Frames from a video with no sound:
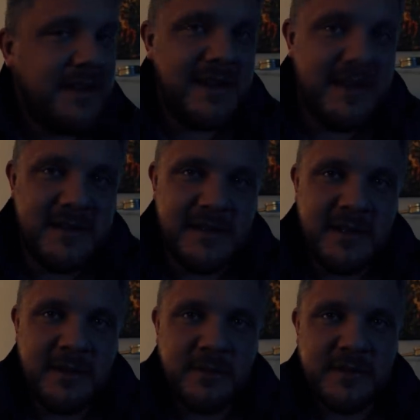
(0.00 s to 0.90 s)

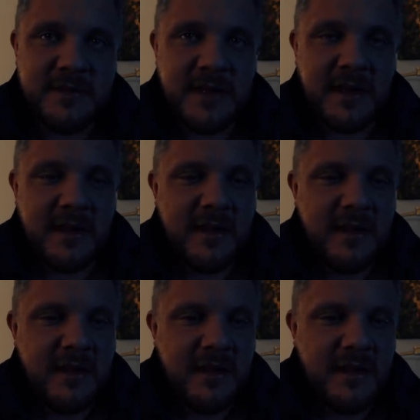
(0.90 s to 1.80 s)
easy, which is like
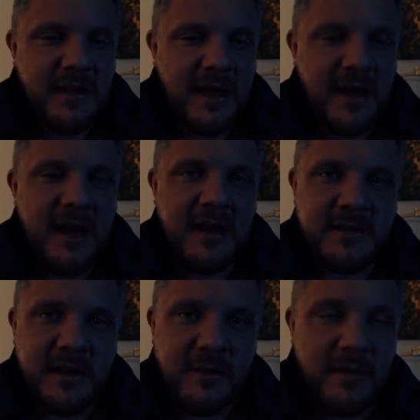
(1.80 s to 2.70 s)
a nice
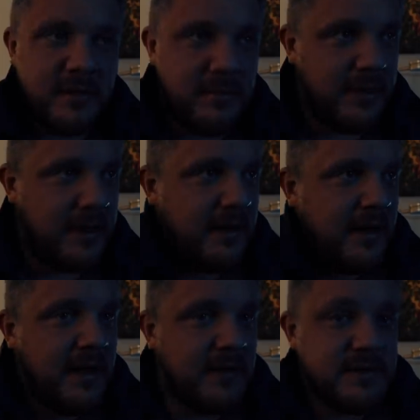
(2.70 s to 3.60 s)
thing when you're competing.
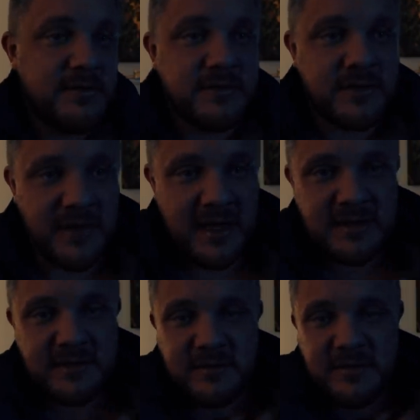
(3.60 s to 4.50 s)
There's no
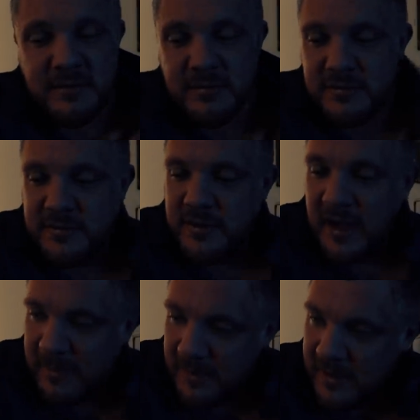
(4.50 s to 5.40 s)
stress, there's no
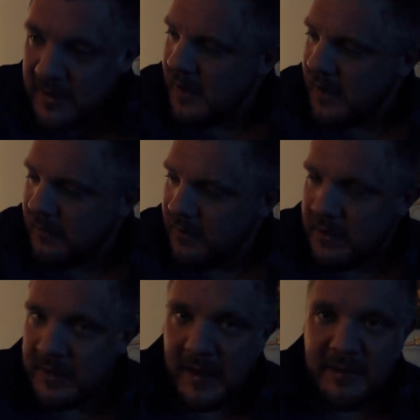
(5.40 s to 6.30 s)
drama. I
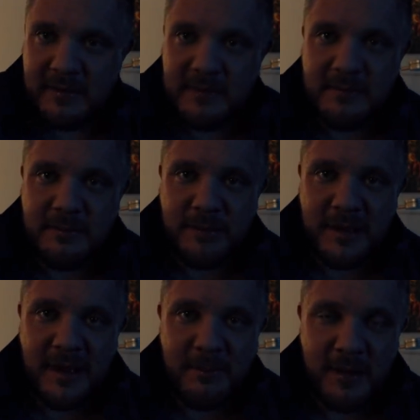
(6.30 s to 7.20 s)
really can't
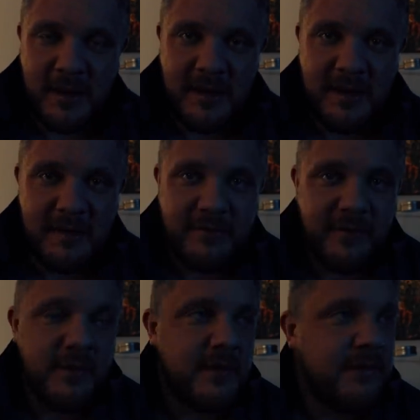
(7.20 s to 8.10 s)
big up Brian enough
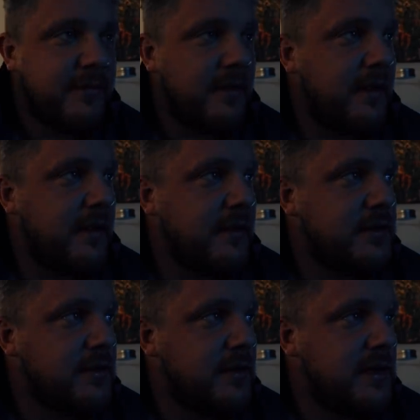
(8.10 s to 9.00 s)
for the
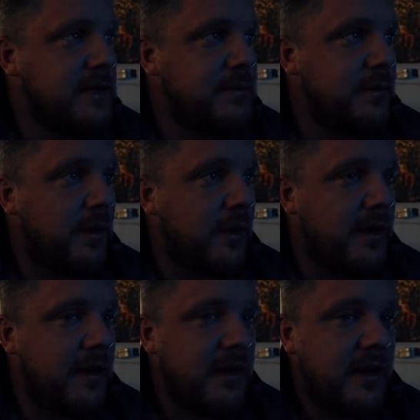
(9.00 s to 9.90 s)
show he's put on,
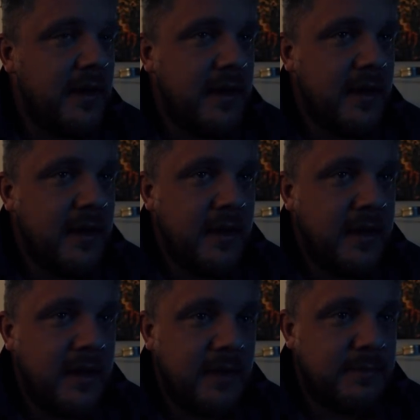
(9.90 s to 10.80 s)
and
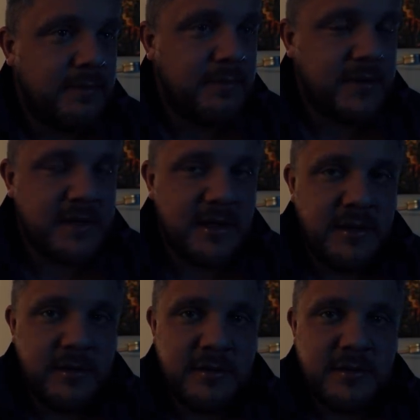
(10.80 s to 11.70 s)
yeah, just a
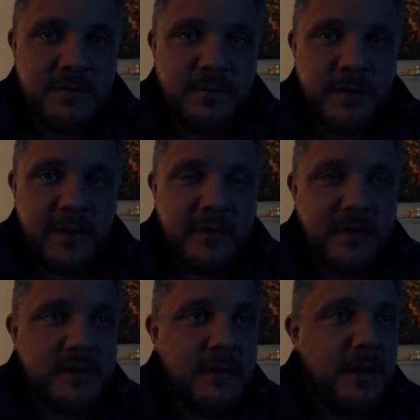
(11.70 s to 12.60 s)
huge
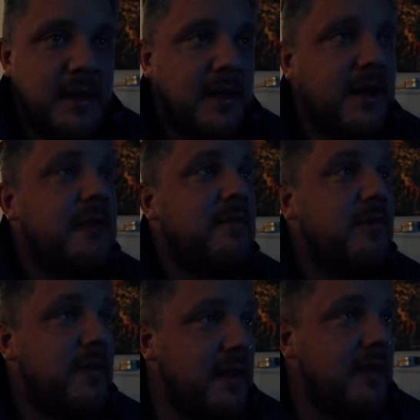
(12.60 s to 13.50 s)
privilege to here, and I'm
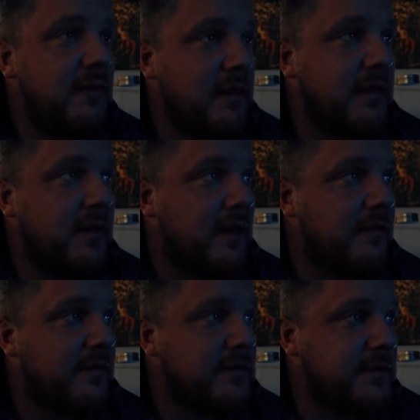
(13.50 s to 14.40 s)
really, really
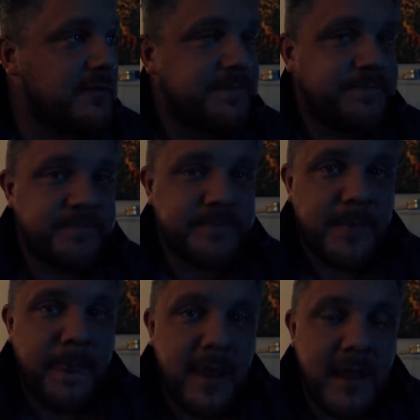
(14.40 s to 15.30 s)
thankful. So
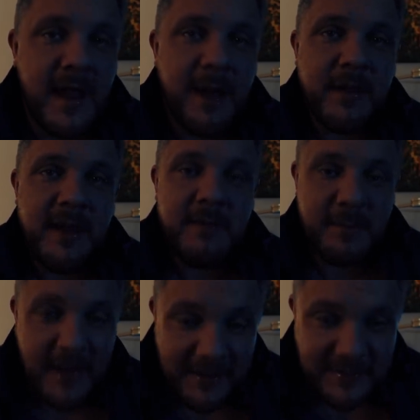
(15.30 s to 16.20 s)
yeah, I'm going to eat my
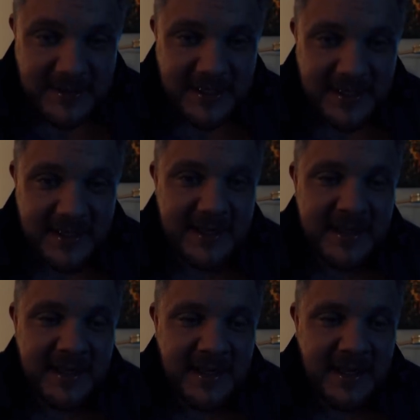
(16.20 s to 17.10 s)
breakfast,
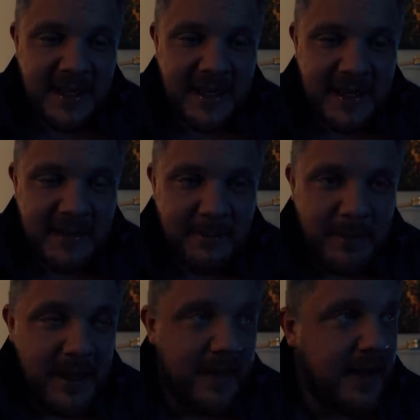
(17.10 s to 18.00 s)

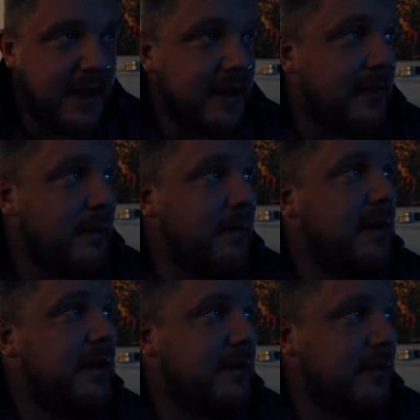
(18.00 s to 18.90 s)
and then I'll
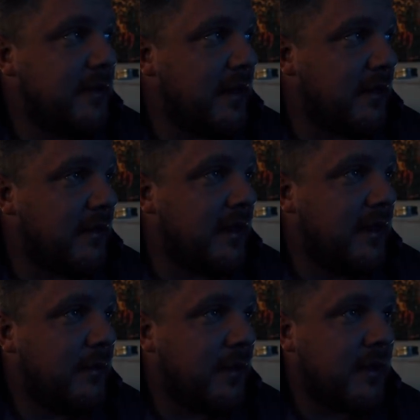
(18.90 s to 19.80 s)
maybe do a little
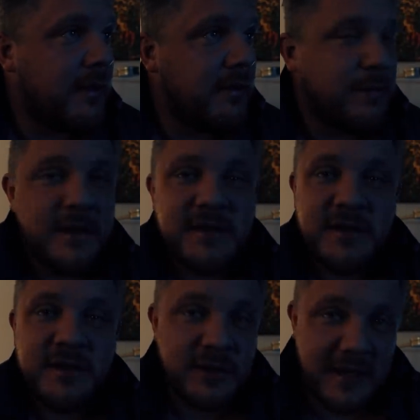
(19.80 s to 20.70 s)
walk about the place,
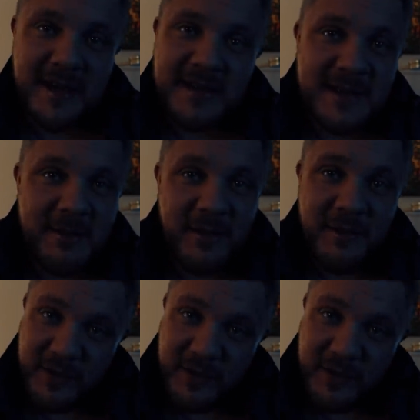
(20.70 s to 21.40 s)
show you guys some of the